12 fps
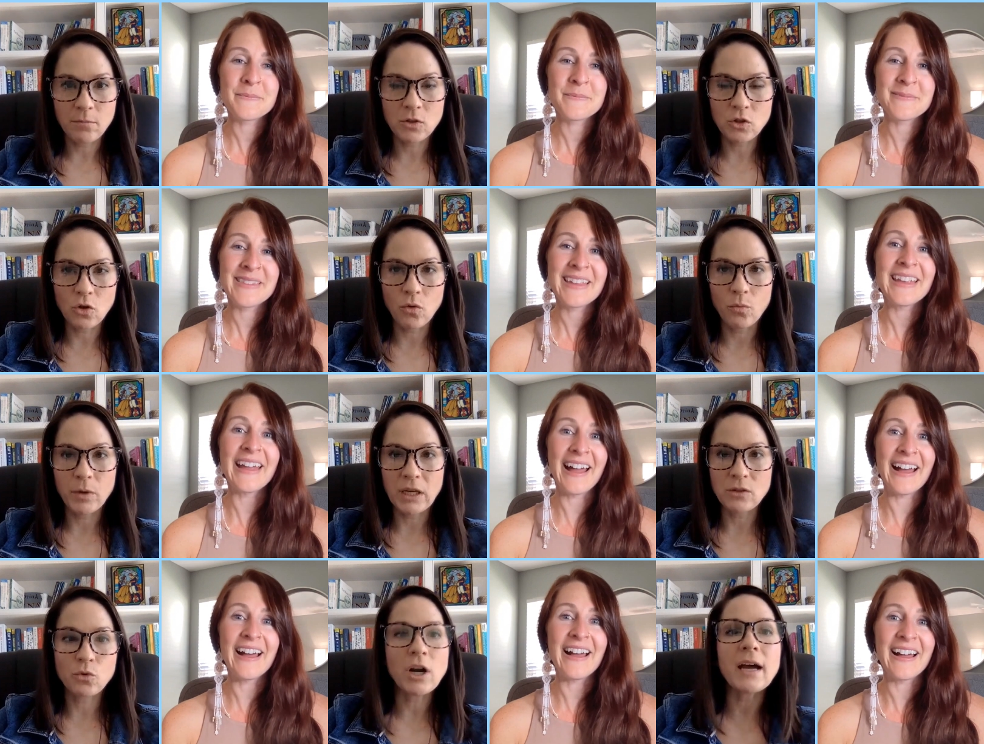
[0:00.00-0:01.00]
Speaker 1: So
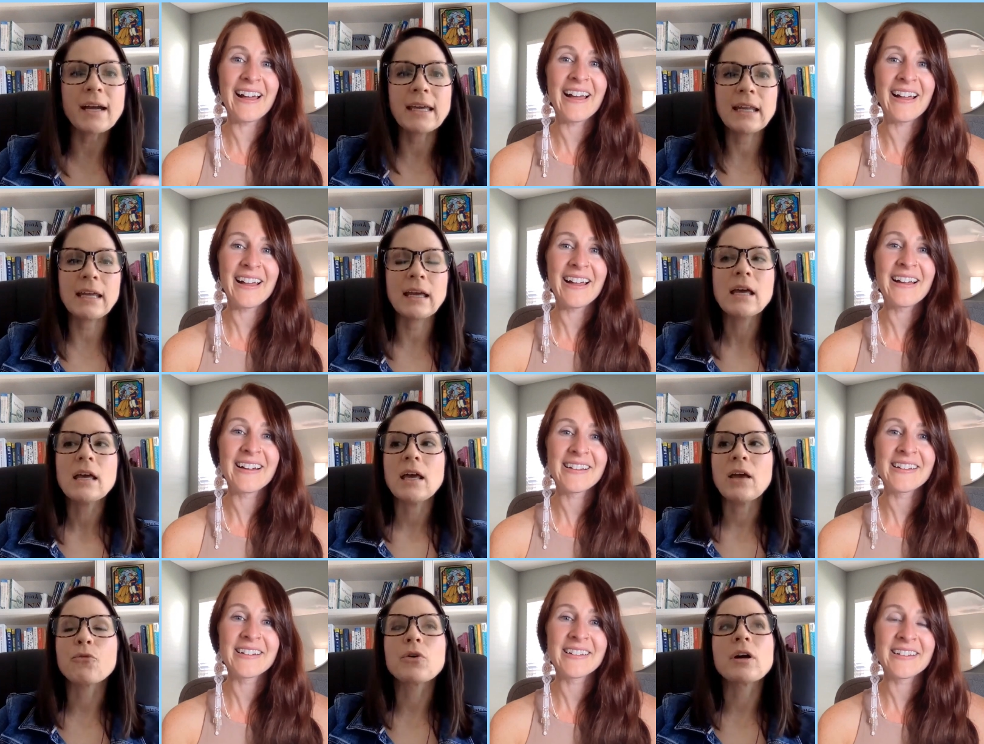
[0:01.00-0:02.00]
because we're not getting,
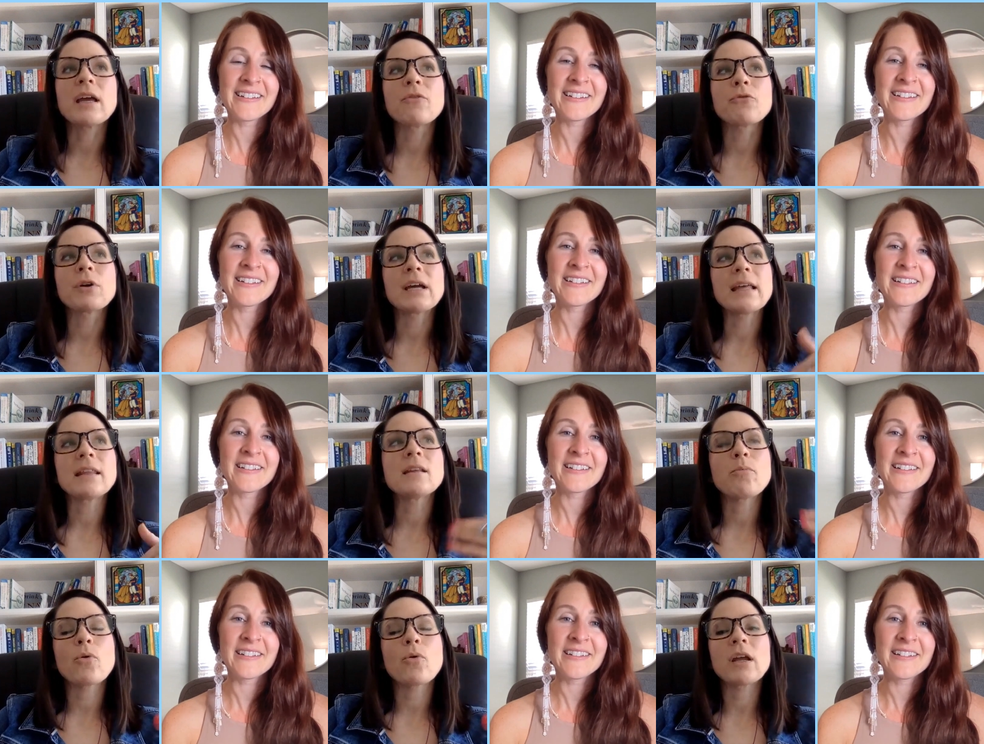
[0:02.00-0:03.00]
if we're in the
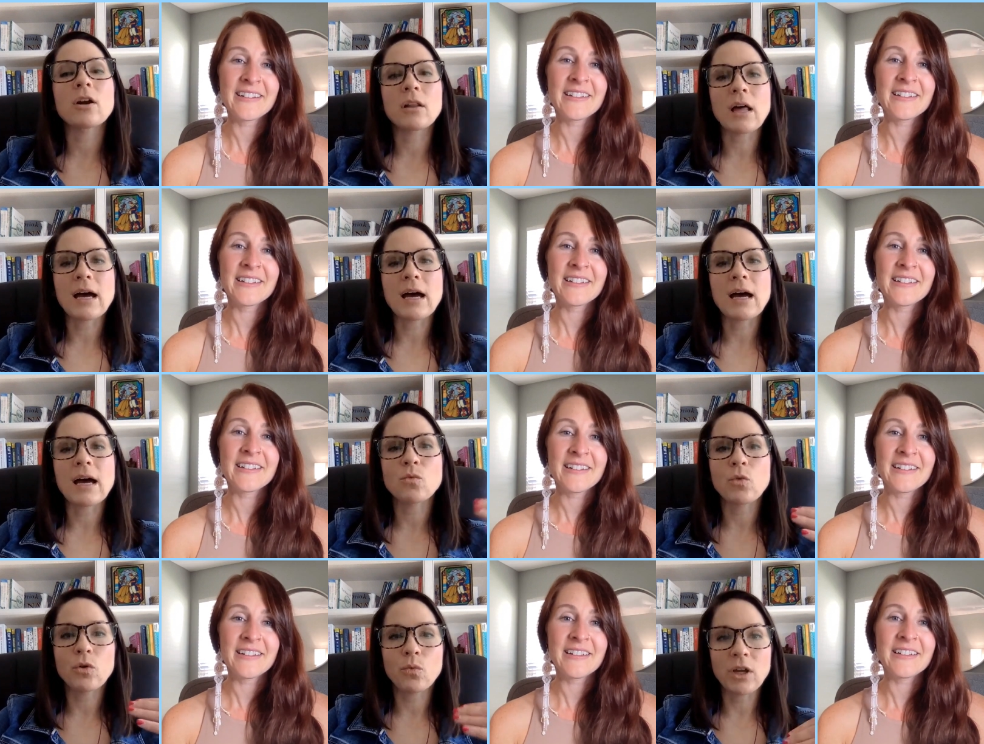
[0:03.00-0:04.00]
point in our lives
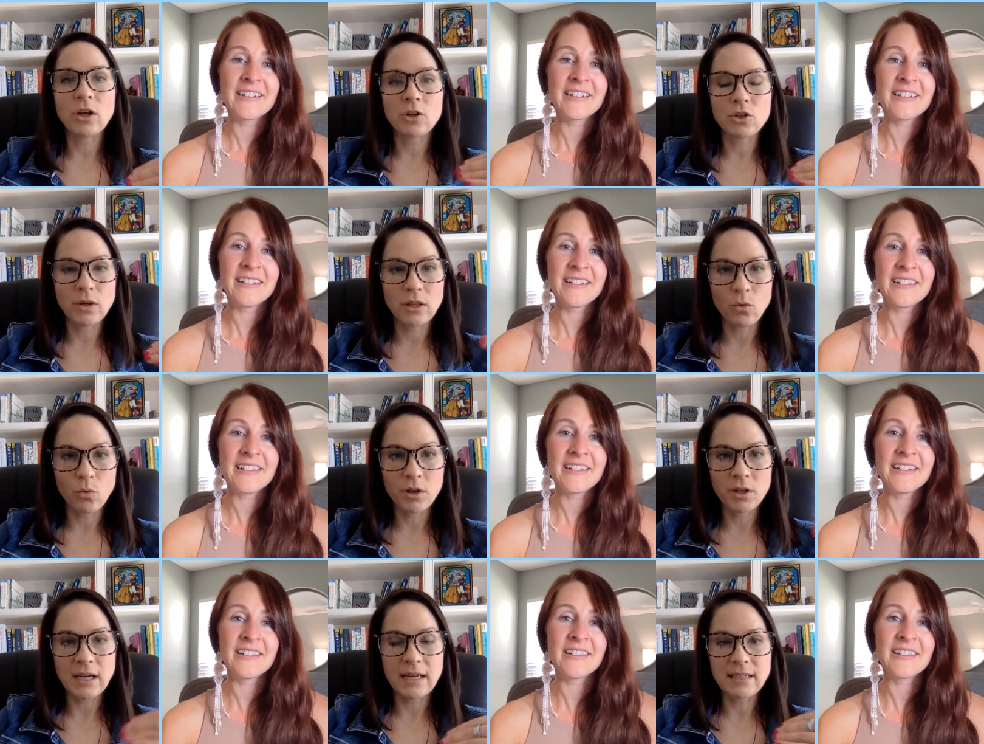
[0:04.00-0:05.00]
where we are doing the
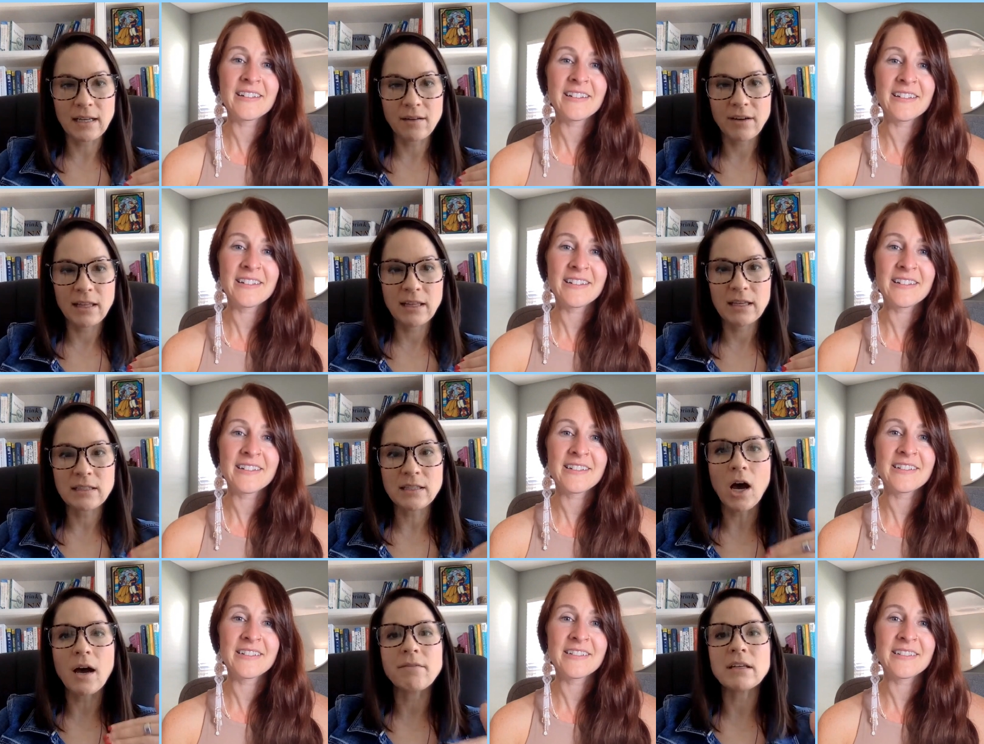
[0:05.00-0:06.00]
work to identify these,
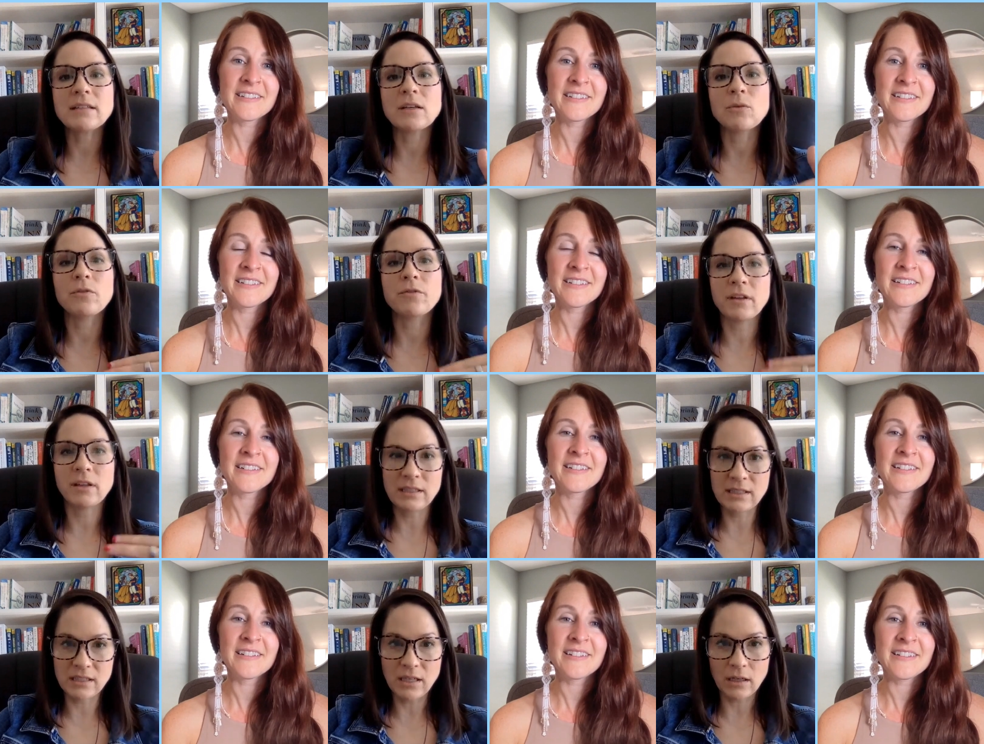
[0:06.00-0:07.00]
obviously we're feeling
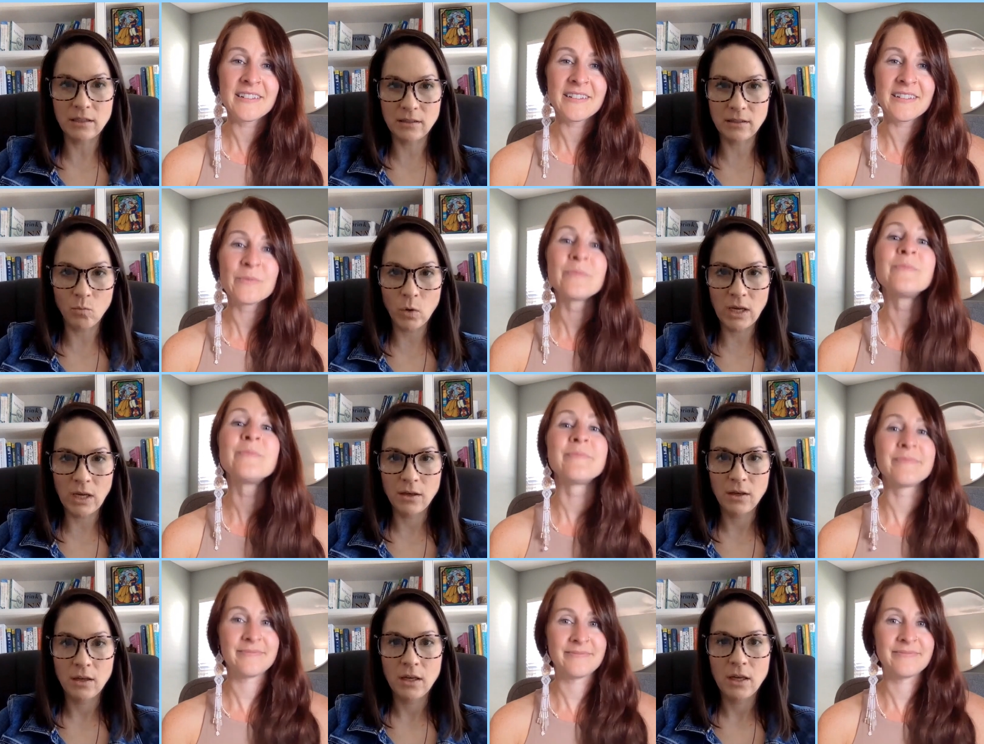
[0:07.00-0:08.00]
stuck in some way,
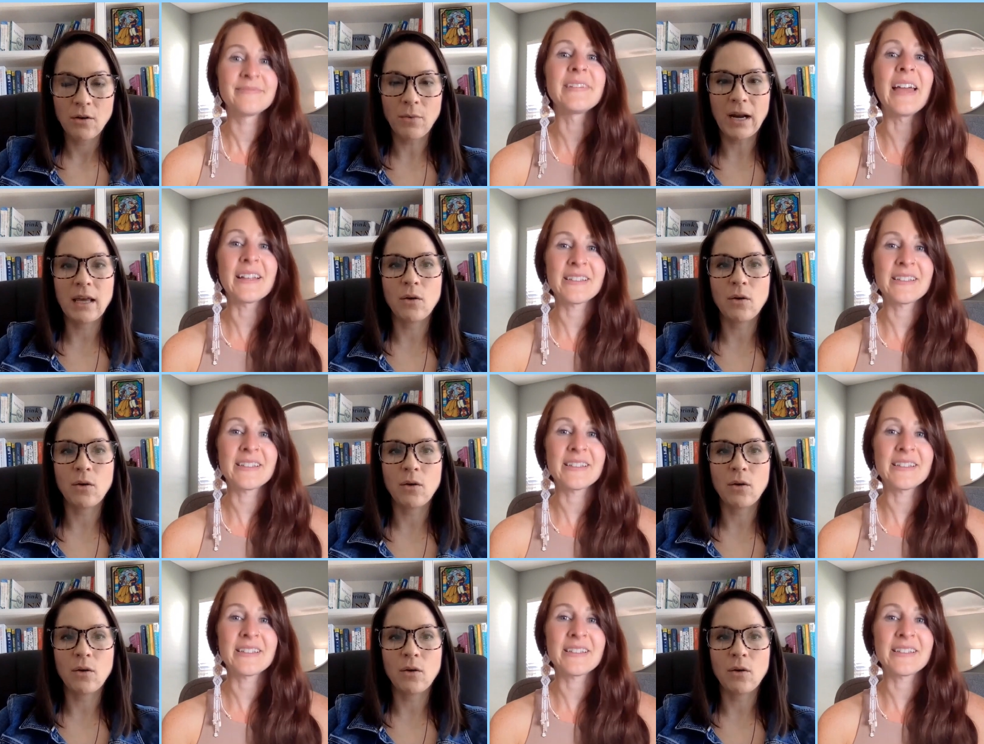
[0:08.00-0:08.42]
right?